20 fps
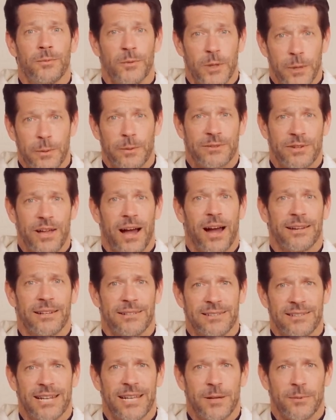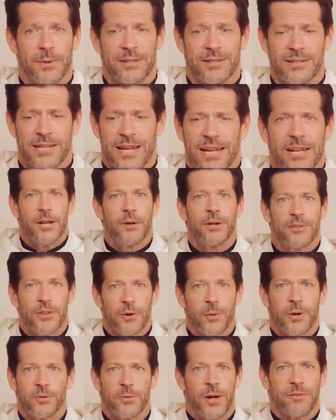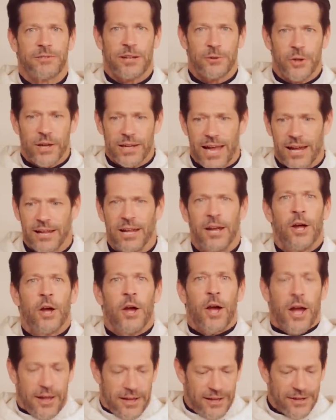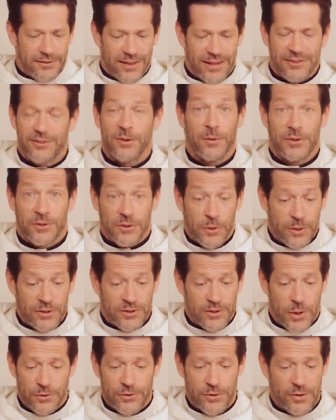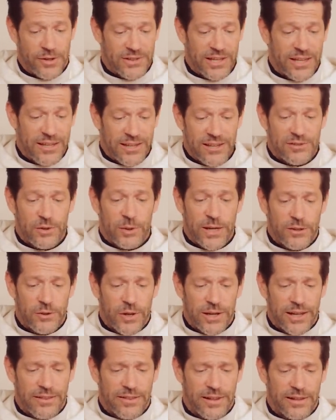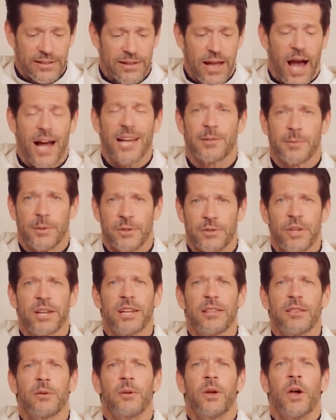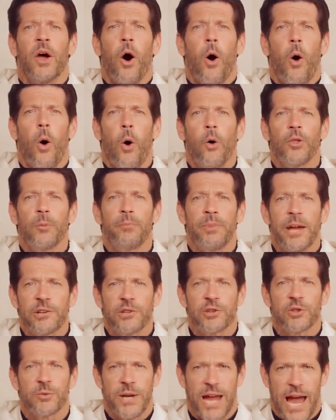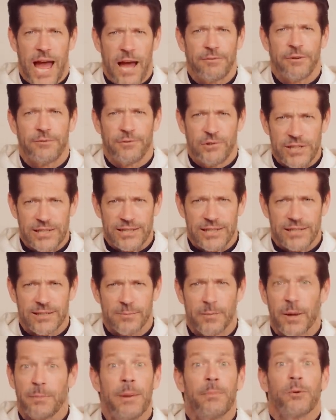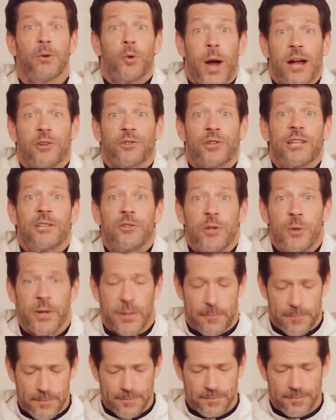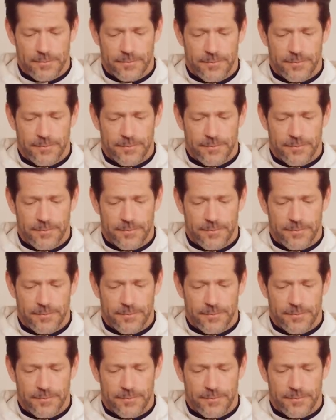knew he was God and said he was. Now, here's the question we have to look at. Lewis goes to this. He says, okay, look at the Gospels. Look at all the pictures we have of Jesus by people who actually knew him.